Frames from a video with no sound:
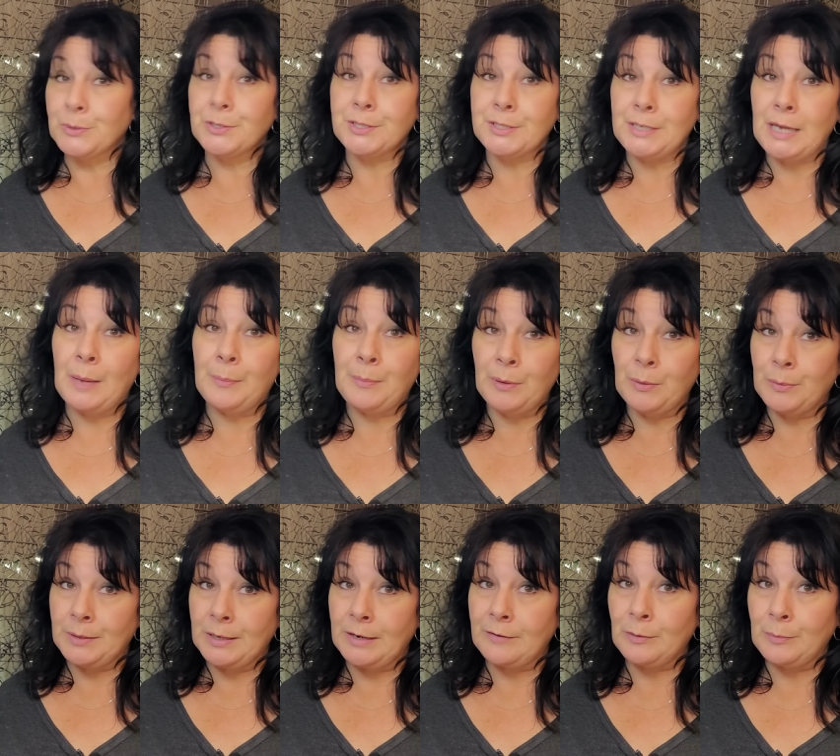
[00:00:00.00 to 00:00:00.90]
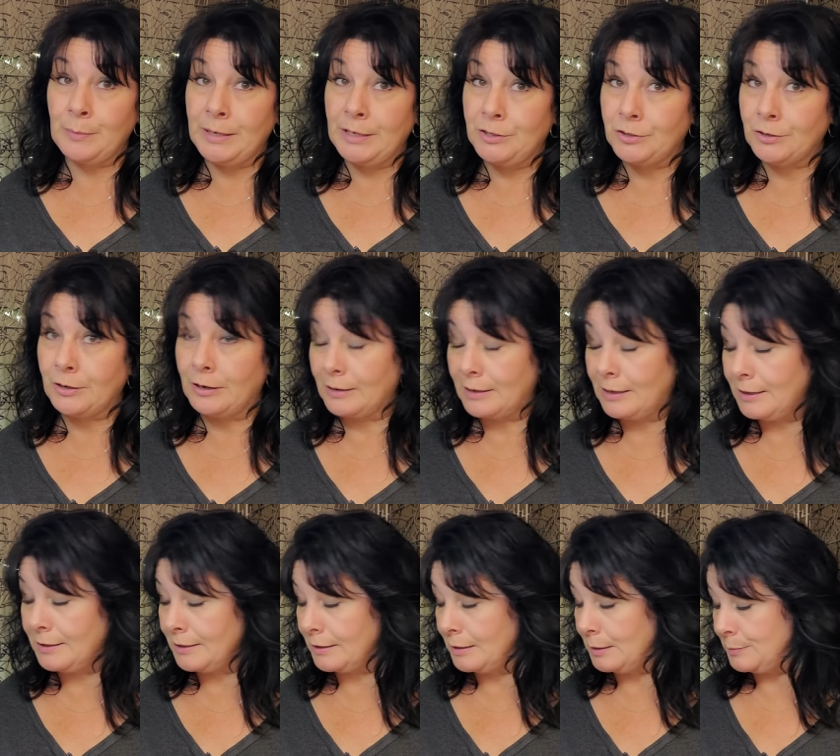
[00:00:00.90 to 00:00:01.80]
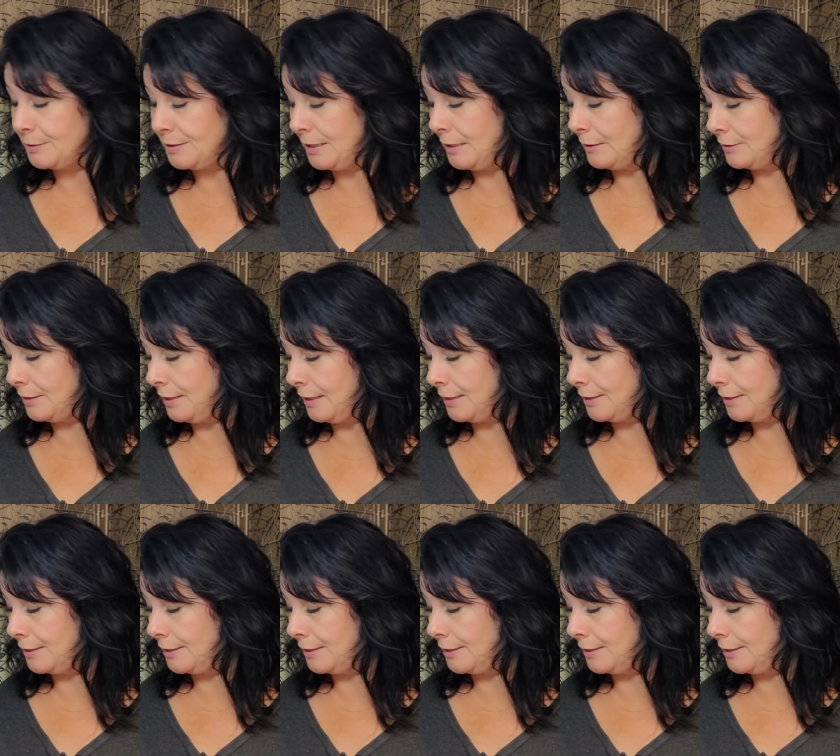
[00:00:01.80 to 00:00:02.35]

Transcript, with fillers: We'll stop at whatever major arcana comes out